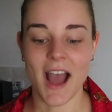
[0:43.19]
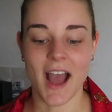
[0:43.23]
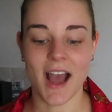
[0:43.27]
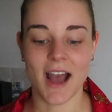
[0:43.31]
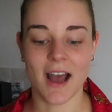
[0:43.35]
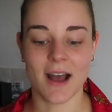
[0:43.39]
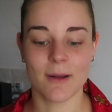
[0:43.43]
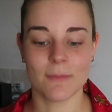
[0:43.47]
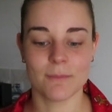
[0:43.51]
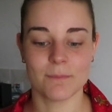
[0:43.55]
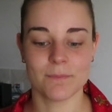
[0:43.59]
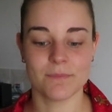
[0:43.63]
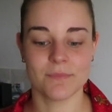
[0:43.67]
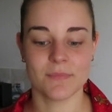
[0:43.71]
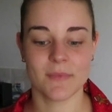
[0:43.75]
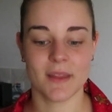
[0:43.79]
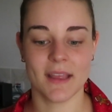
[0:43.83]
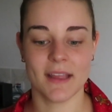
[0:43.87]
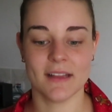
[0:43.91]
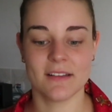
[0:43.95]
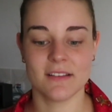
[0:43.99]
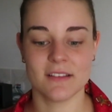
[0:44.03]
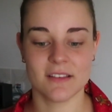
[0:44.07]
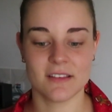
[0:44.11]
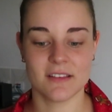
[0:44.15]
Um,
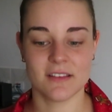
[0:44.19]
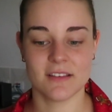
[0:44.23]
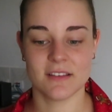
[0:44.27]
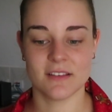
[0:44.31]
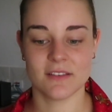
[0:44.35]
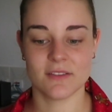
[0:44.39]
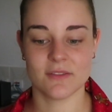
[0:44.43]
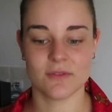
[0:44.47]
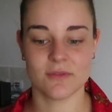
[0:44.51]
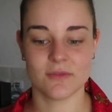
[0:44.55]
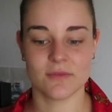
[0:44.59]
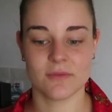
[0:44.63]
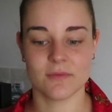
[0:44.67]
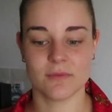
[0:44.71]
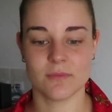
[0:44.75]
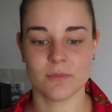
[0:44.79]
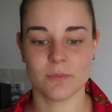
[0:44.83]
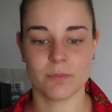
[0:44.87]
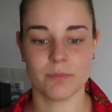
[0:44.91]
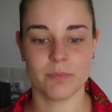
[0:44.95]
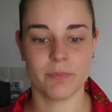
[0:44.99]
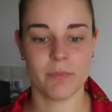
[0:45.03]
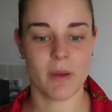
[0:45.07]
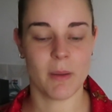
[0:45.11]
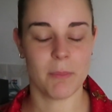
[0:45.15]
it's
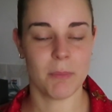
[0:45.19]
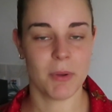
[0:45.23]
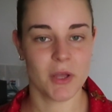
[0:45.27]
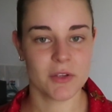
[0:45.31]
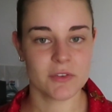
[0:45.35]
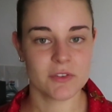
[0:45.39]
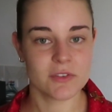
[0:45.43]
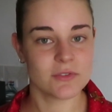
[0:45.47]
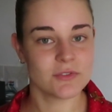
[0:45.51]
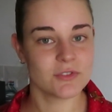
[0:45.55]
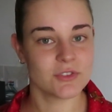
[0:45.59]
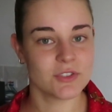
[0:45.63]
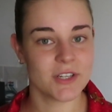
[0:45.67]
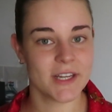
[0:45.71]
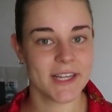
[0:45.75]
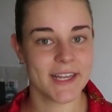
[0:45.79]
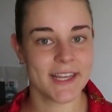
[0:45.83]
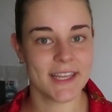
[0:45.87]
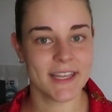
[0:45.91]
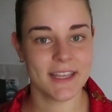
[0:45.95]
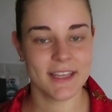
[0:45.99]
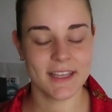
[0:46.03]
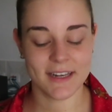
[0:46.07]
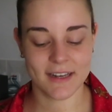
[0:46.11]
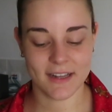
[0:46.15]
a personal
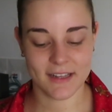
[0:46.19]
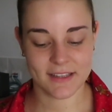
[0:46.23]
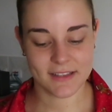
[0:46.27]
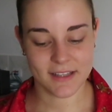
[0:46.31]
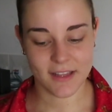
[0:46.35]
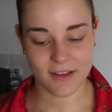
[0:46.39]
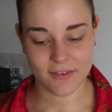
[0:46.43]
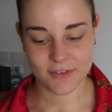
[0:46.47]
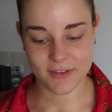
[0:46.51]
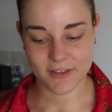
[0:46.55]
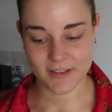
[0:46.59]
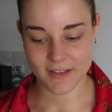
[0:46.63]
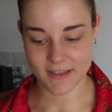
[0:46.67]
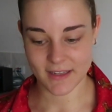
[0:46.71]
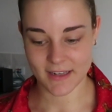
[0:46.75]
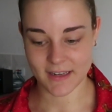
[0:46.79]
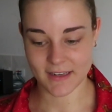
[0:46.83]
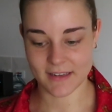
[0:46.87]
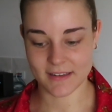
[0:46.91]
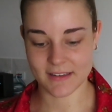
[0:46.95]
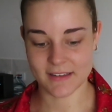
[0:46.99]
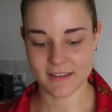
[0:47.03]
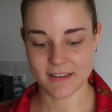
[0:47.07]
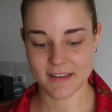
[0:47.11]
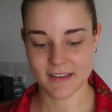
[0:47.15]
tree and I love it
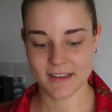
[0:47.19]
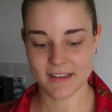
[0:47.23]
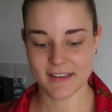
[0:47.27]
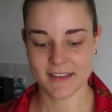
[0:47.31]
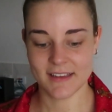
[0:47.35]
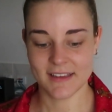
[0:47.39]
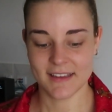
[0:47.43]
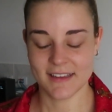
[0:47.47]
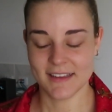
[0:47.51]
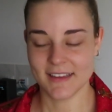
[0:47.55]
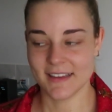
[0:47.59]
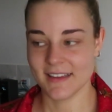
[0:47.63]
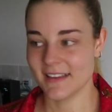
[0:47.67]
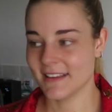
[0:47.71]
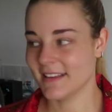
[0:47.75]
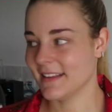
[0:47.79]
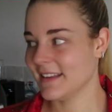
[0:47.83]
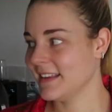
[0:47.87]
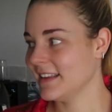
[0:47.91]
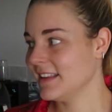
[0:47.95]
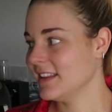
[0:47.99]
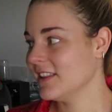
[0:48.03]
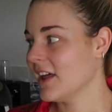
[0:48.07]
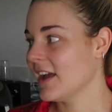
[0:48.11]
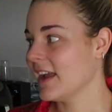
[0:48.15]
and
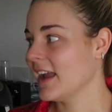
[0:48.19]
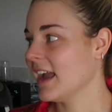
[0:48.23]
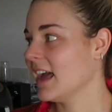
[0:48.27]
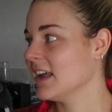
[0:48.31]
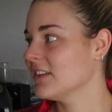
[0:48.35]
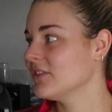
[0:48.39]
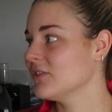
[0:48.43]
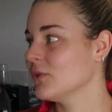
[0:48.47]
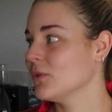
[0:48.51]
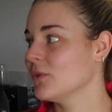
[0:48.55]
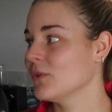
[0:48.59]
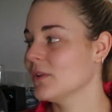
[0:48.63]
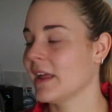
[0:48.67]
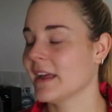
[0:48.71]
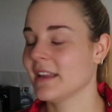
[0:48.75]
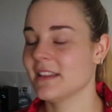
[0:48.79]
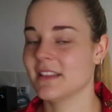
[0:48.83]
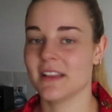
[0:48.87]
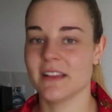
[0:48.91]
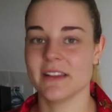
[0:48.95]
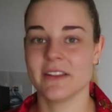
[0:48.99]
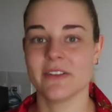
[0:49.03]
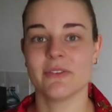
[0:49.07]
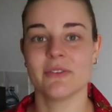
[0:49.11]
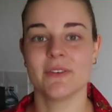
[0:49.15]
it like has all like
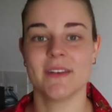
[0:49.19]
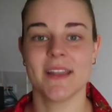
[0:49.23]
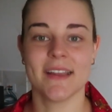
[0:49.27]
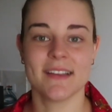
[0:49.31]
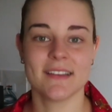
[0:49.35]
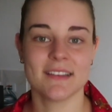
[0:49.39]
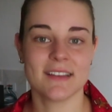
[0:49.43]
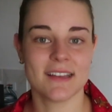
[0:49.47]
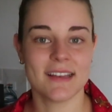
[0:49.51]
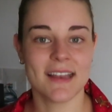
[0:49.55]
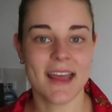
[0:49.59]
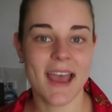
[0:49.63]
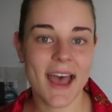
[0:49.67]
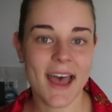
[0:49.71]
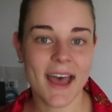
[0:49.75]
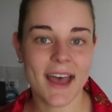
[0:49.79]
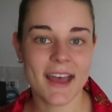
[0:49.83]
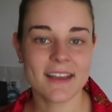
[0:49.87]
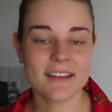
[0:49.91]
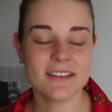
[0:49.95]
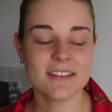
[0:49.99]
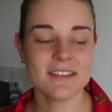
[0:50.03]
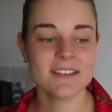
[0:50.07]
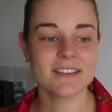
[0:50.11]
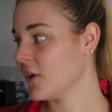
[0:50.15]
the little nicks and
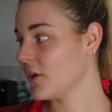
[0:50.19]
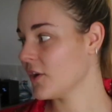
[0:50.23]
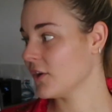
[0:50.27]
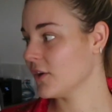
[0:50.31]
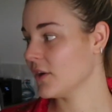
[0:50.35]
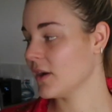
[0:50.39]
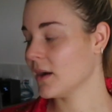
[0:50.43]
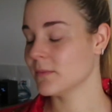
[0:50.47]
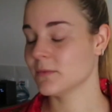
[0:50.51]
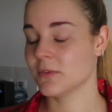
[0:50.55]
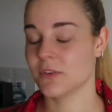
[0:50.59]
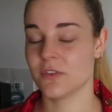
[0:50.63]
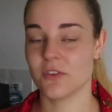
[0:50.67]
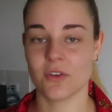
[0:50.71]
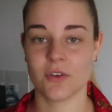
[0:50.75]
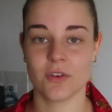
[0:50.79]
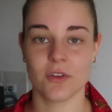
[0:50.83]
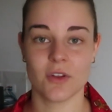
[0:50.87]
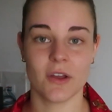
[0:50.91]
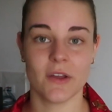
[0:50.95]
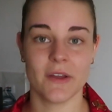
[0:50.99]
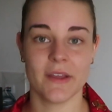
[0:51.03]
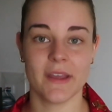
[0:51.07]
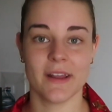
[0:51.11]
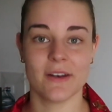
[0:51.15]
knacks. So I'm just gonna
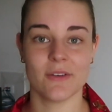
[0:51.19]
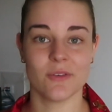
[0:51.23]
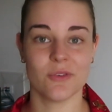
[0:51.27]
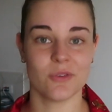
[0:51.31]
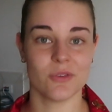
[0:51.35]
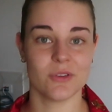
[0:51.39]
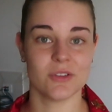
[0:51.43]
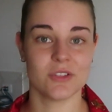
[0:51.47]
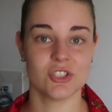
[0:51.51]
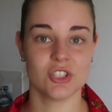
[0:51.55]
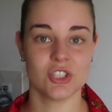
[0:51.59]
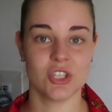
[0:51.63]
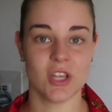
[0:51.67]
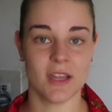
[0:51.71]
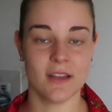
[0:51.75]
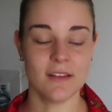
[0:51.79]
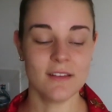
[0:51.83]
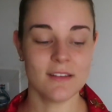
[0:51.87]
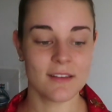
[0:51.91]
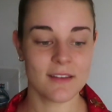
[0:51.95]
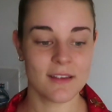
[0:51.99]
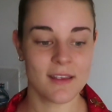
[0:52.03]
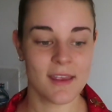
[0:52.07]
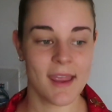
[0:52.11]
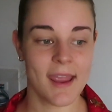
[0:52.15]
go get all the
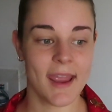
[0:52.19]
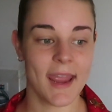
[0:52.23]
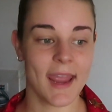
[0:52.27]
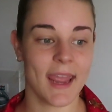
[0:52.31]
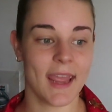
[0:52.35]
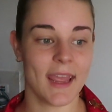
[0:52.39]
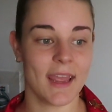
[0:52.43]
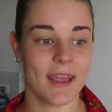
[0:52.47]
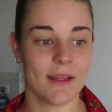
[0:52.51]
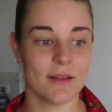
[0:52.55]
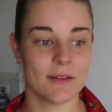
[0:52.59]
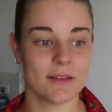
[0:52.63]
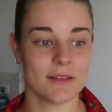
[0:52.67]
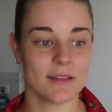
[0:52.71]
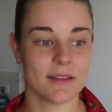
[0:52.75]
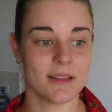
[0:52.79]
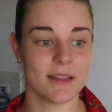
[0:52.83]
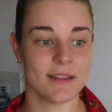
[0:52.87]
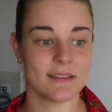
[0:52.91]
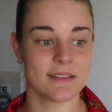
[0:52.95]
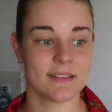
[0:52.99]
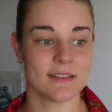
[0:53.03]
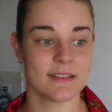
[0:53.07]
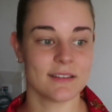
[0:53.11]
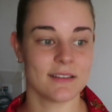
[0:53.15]
shit and
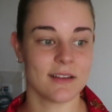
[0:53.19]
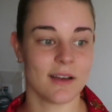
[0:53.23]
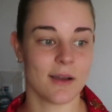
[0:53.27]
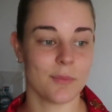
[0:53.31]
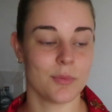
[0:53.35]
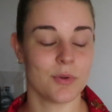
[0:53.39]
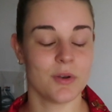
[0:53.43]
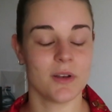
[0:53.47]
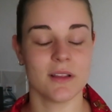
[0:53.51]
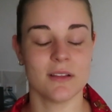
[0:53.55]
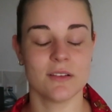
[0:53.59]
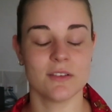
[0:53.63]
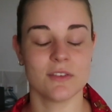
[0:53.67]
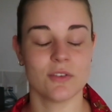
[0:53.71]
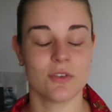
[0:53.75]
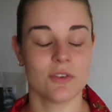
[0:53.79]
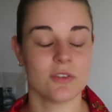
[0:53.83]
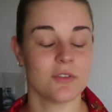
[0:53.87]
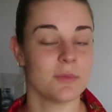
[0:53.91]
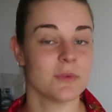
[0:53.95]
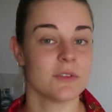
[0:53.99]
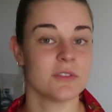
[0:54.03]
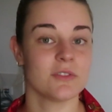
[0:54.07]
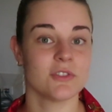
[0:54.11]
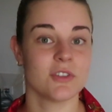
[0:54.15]
let's start putting this
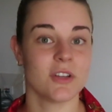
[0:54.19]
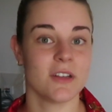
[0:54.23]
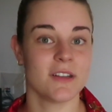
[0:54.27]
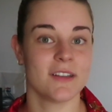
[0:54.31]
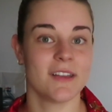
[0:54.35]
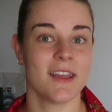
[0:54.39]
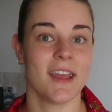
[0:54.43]
Christmas tree